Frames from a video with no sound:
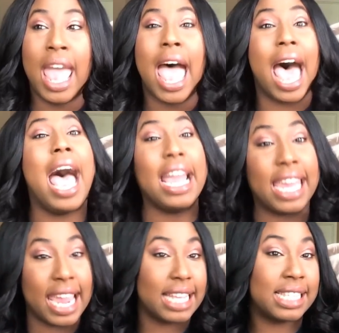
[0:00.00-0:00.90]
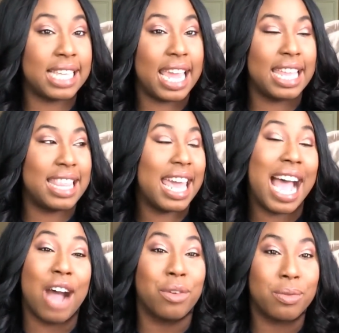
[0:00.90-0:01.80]
I can't say that
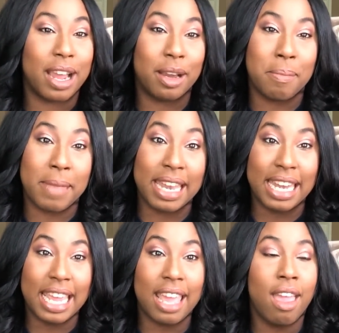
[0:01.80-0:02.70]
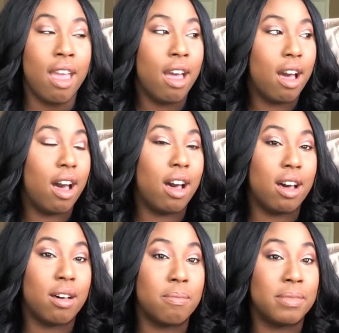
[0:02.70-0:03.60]
I would recommend it.
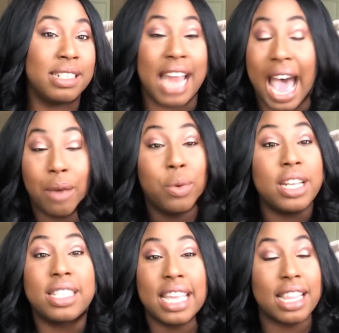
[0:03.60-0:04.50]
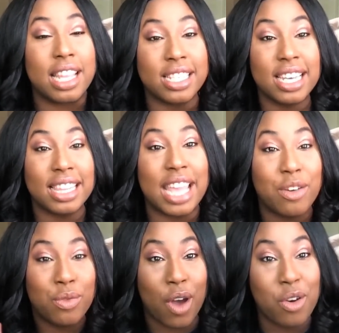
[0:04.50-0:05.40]
I wouldn't say that there's
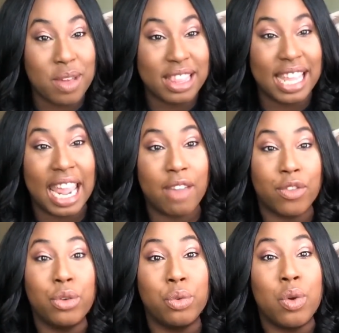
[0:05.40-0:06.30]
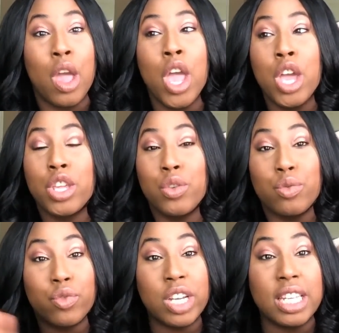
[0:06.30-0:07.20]
anything wrong with it. If you
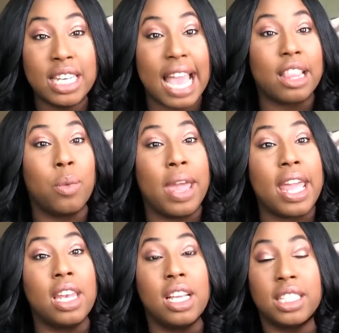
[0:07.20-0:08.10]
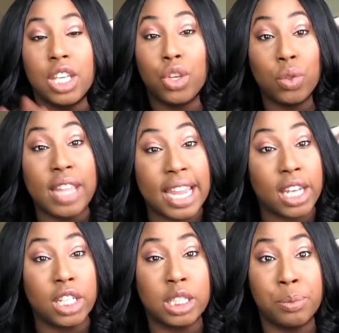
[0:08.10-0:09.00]
really like the way it looks and you think it
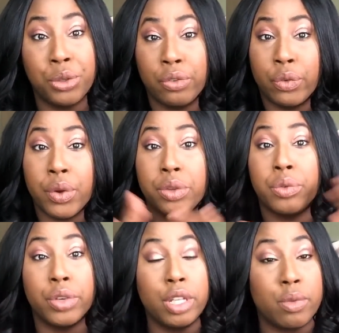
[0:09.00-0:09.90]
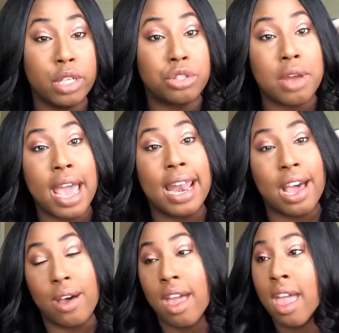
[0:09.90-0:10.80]
looks beautiful and you really want to try it
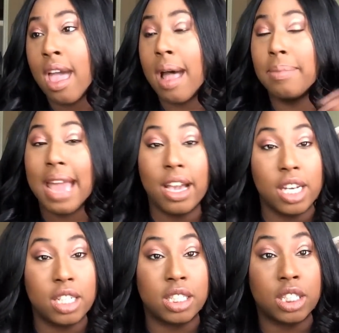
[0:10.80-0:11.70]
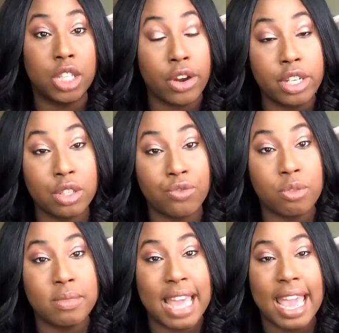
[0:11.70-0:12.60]
out, I'm not going to discourage you
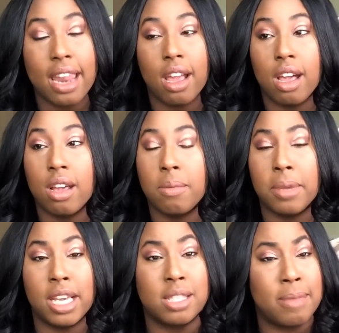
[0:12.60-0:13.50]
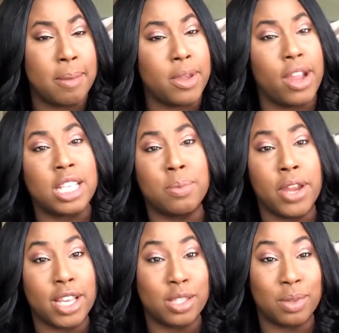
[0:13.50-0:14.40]
from that, because maybe your
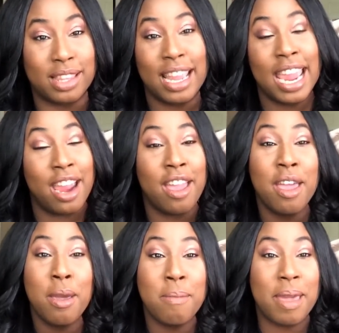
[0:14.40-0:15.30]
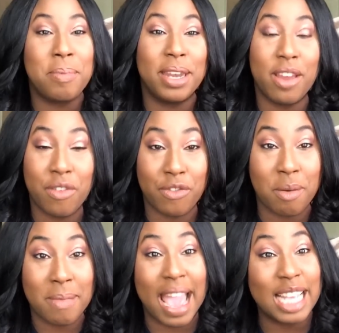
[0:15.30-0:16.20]
experience with the hair may be different
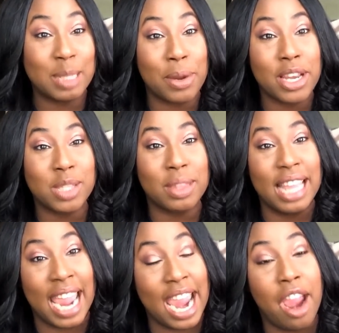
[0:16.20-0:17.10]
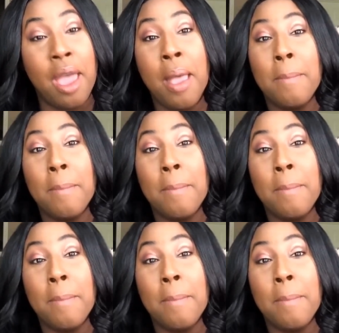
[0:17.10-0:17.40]
from my experience with the hair.